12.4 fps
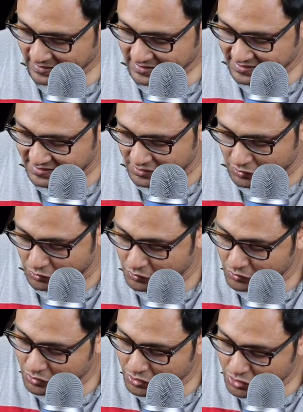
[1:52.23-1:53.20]

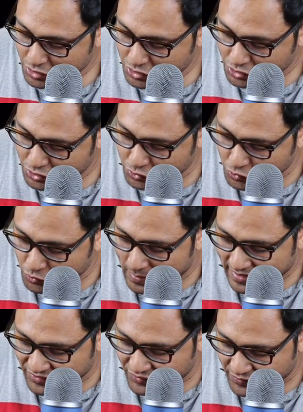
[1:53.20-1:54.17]
So 2
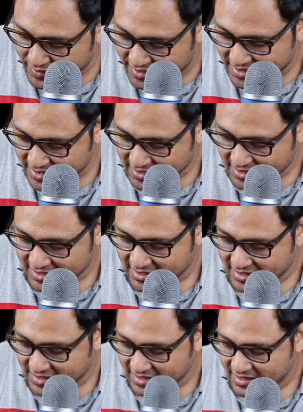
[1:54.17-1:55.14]
by 3
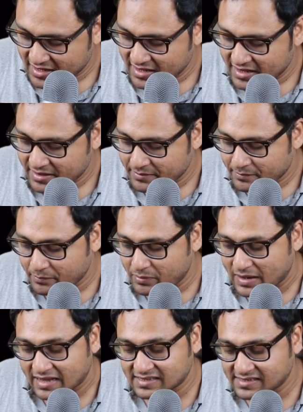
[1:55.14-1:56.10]

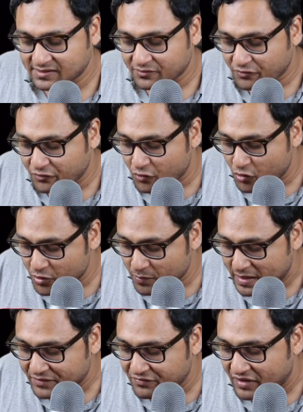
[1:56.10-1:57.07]
plus 4
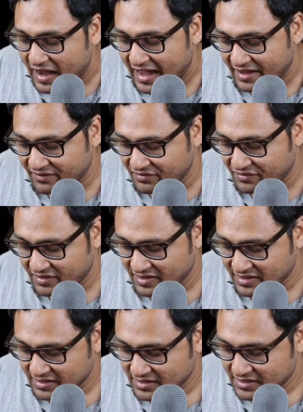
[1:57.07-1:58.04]
by 5
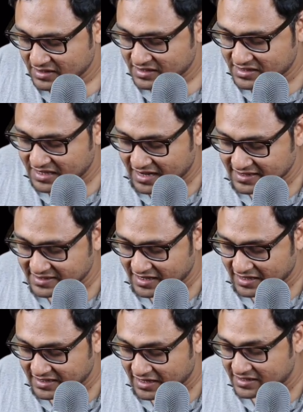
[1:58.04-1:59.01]
turns
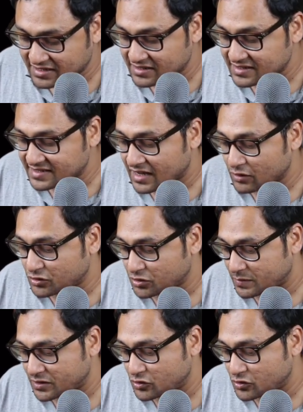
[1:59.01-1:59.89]
out to be